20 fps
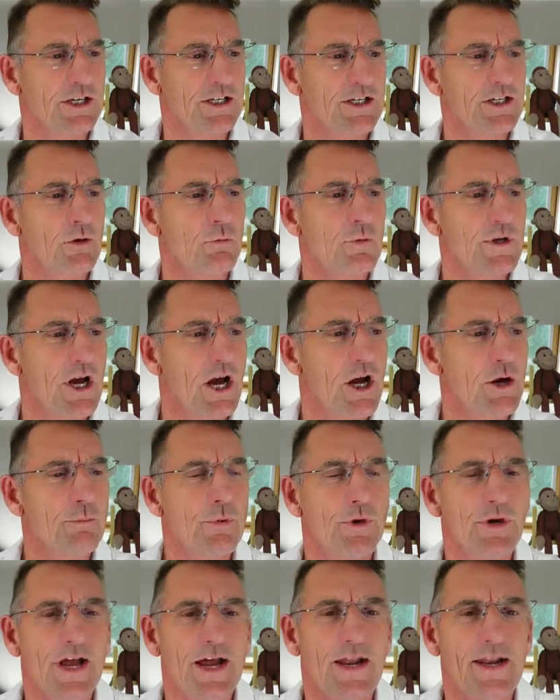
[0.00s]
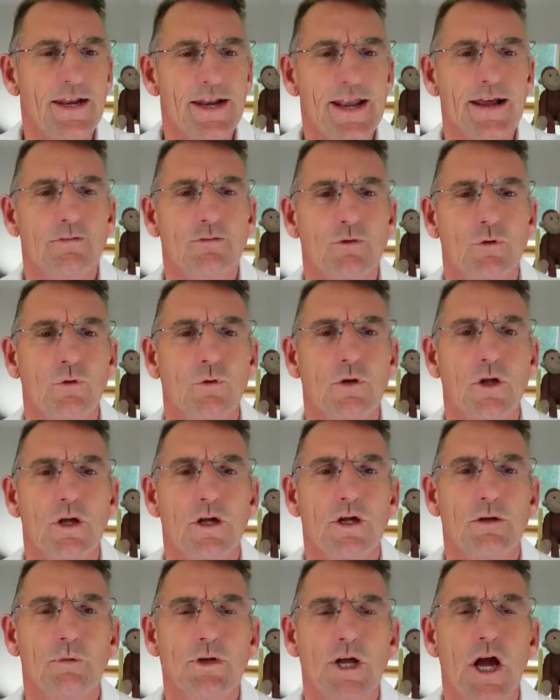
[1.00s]
We open
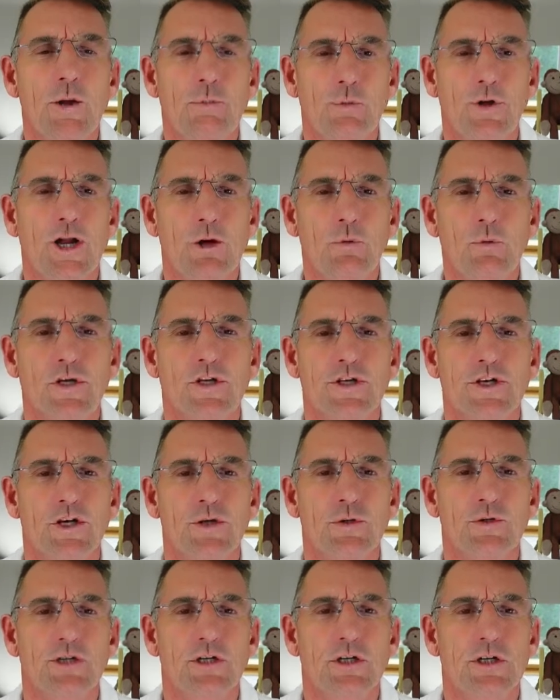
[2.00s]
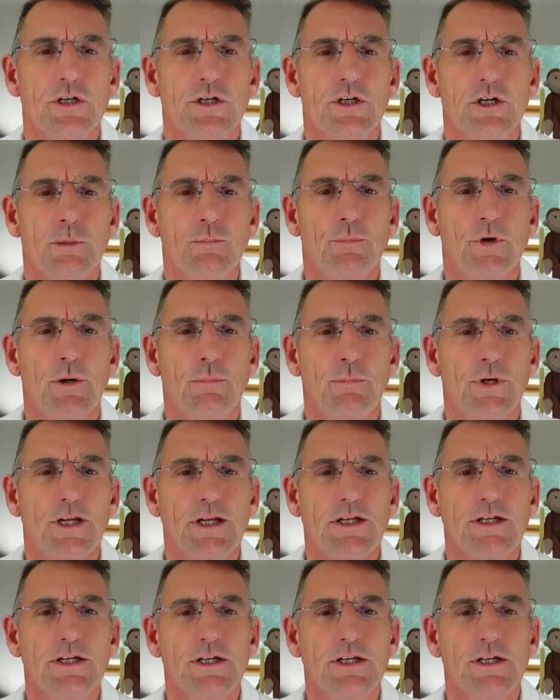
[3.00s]
our windows appropriately.